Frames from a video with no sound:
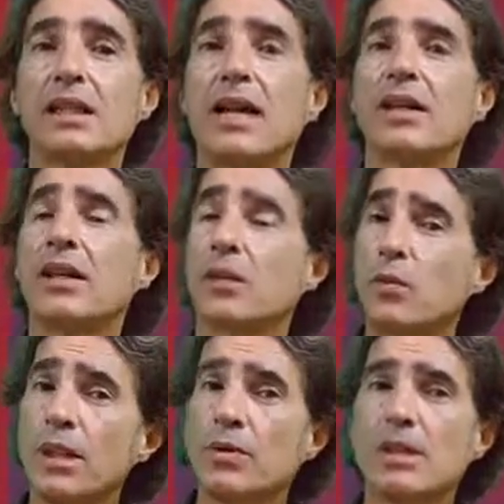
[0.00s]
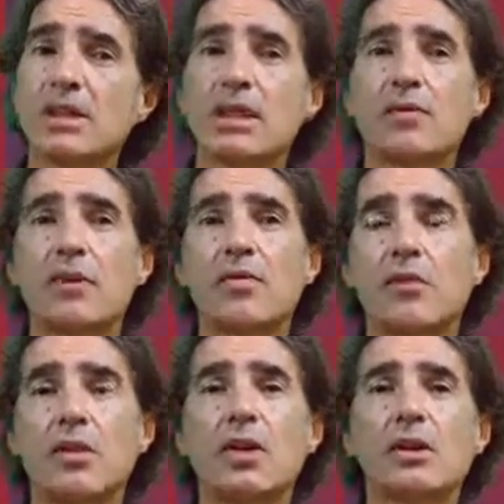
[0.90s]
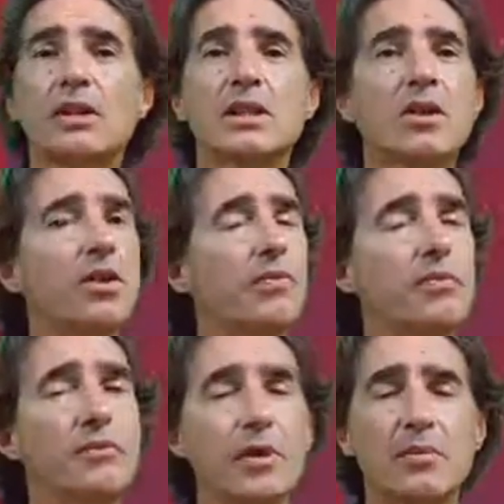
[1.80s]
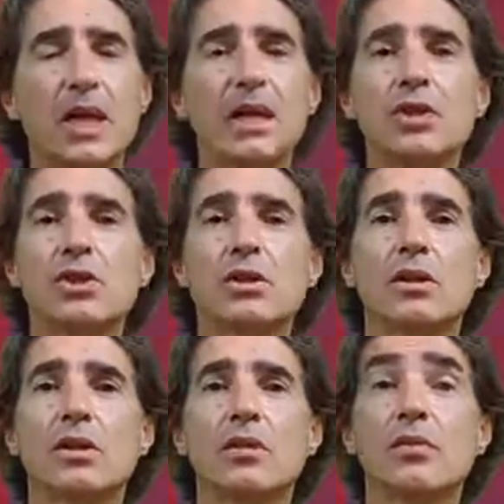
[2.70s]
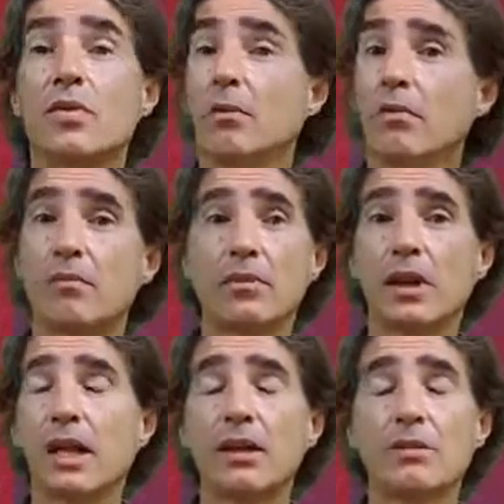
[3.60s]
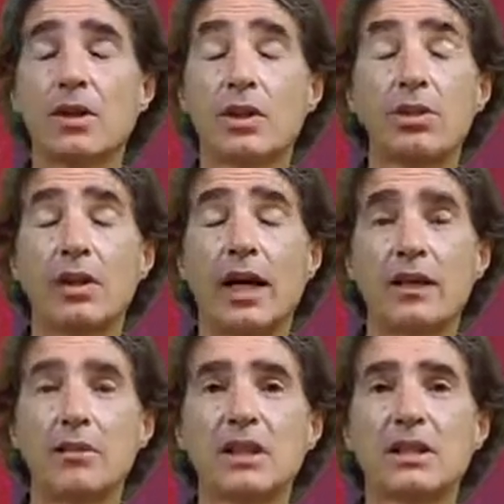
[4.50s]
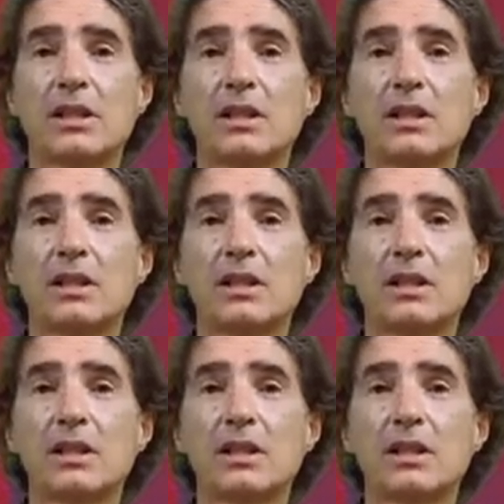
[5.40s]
and that we receive from others or from nature or from anything, you name it,